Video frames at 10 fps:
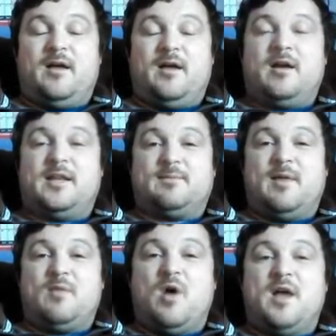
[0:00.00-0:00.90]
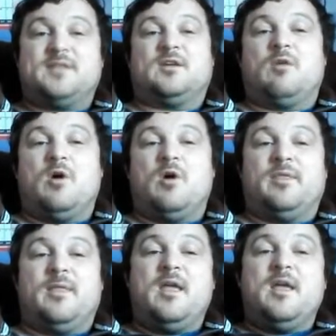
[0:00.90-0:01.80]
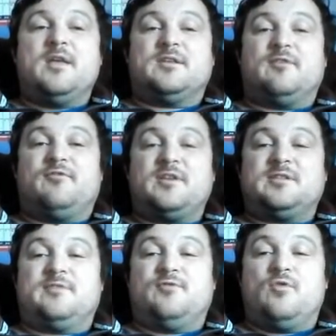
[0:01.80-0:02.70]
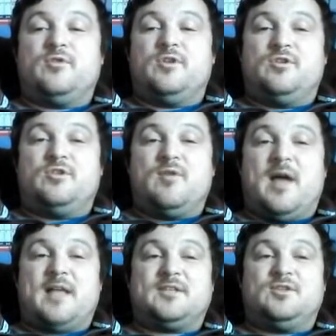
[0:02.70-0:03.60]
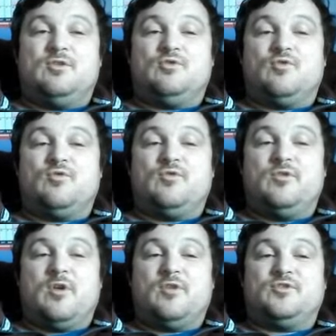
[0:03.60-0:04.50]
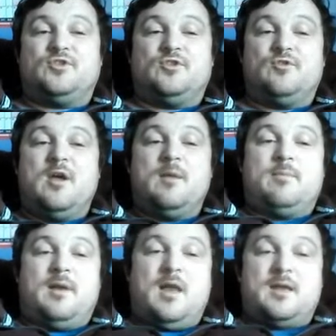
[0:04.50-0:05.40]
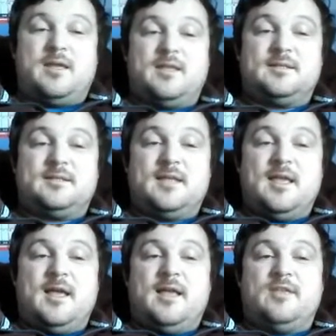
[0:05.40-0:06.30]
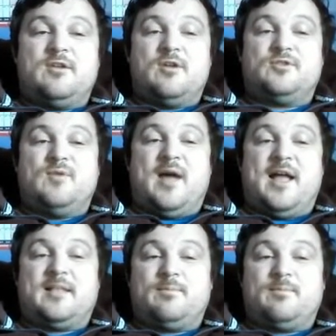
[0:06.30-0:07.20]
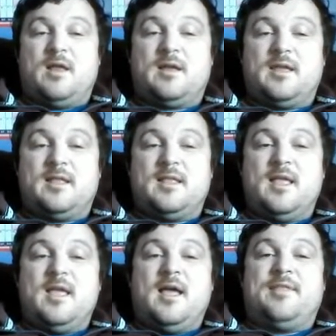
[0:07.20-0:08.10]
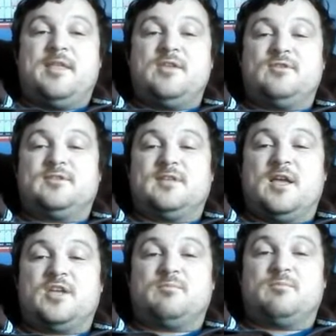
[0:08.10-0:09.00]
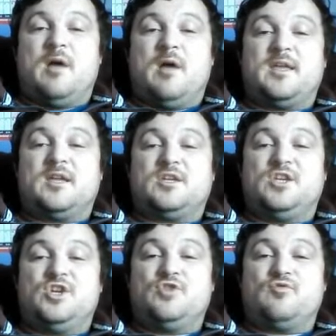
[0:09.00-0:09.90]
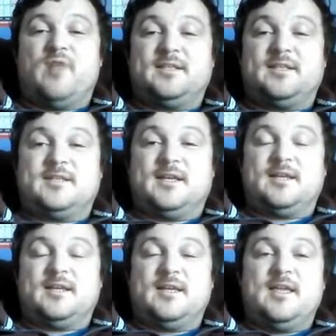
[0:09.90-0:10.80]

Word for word: I'll explain why as I go on. So first of all, you do as usual, you go to plugins and you go to add plugin and then you search my curator.